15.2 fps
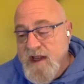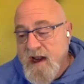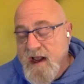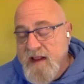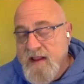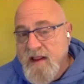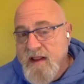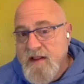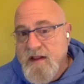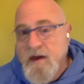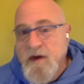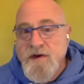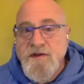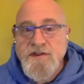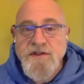And I think
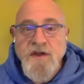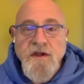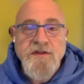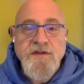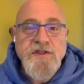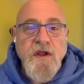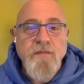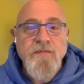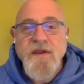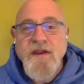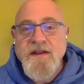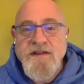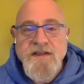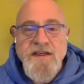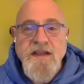there's
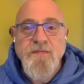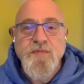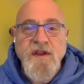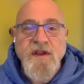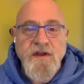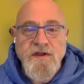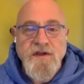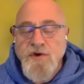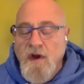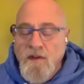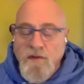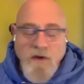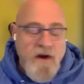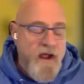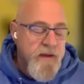something deeply distressed.
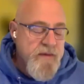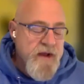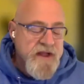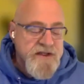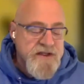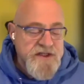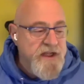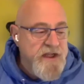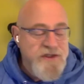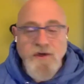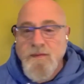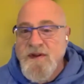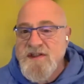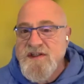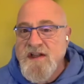Look, I'm not saying it should
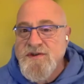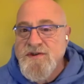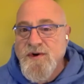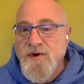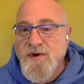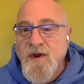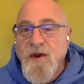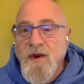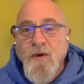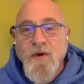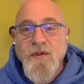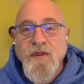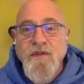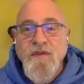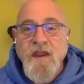be censored
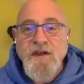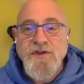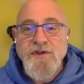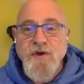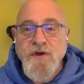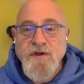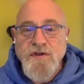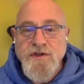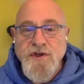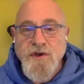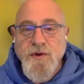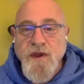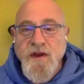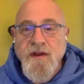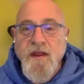or that they shouldn't
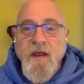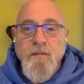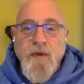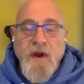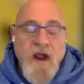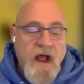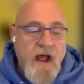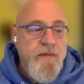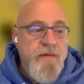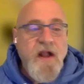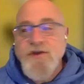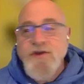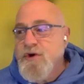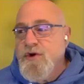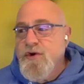do it, but I'm
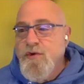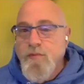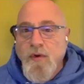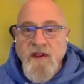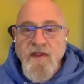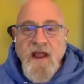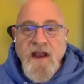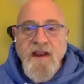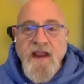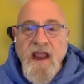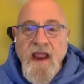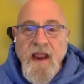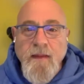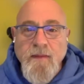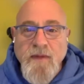not sure you bring that
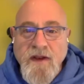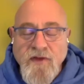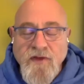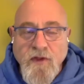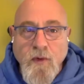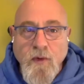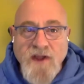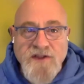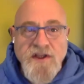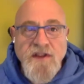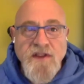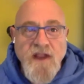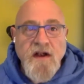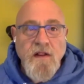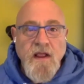game into the Quest
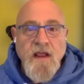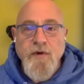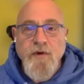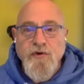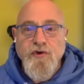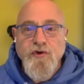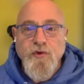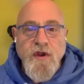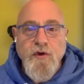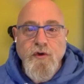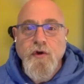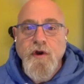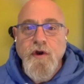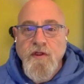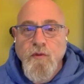and then claim you're doing
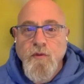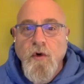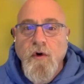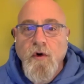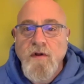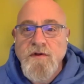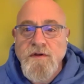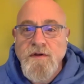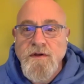good in the world.